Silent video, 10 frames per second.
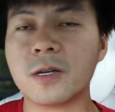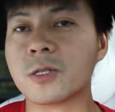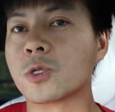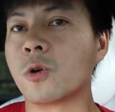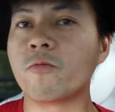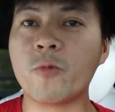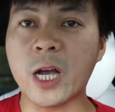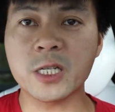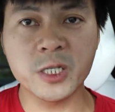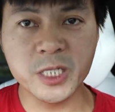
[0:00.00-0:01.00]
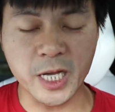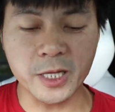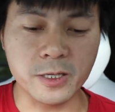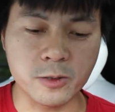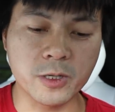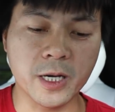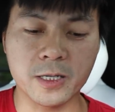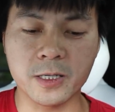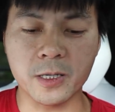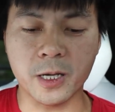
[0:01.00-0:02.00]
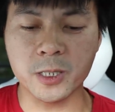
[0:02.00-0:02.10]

So we actually settled today. I